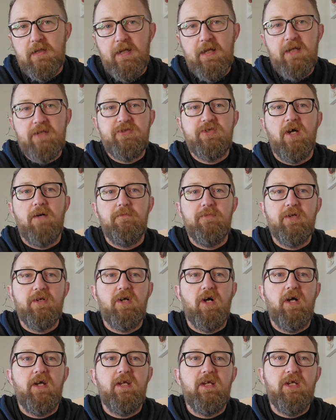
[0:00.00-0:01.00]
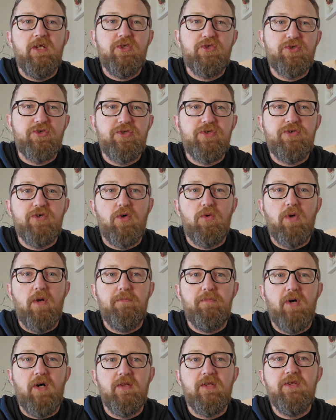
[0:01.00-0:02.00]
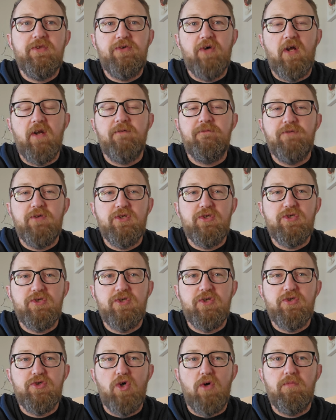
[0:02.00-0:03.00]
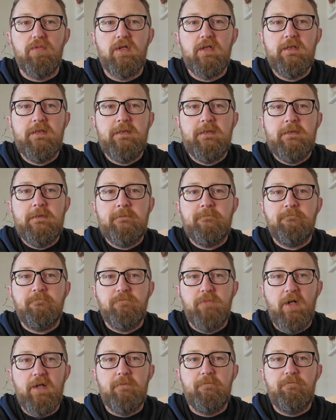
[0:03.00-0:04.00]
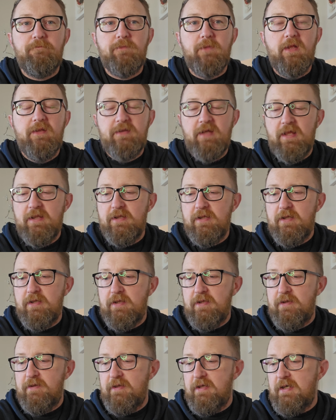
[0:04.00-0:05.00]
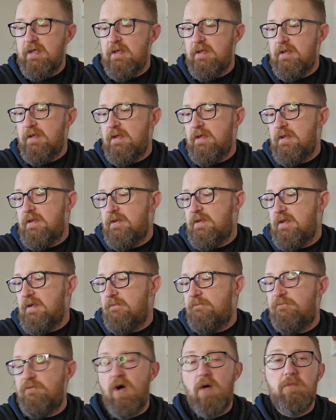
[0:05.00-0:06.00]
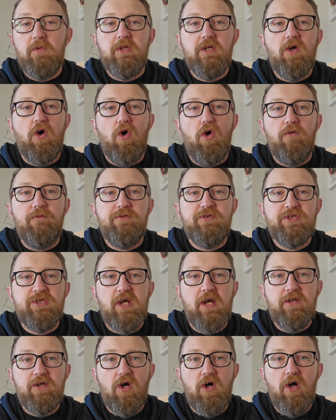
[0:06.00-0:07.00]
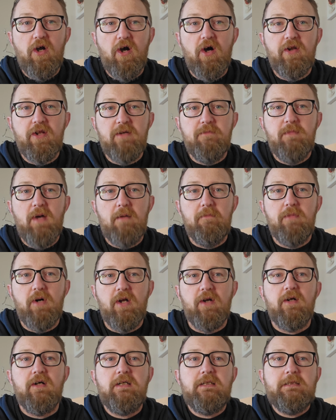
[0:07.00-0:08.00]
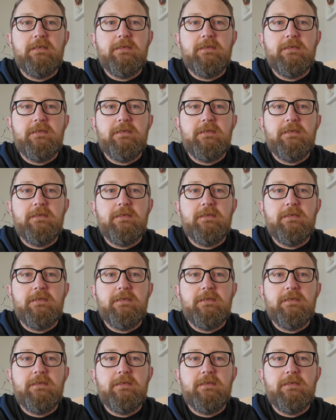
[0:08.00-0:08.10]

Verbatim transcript: hits him, the guy injures his quite badly. Donna finishes the job. Right? And then the the family of said IRA member